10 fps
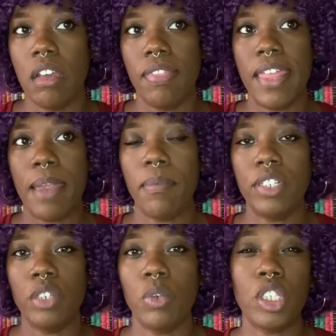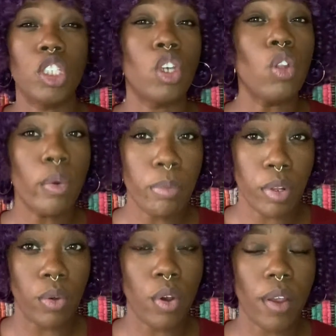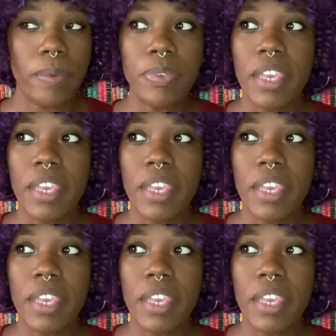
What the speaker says: mentioned was a solopreneur.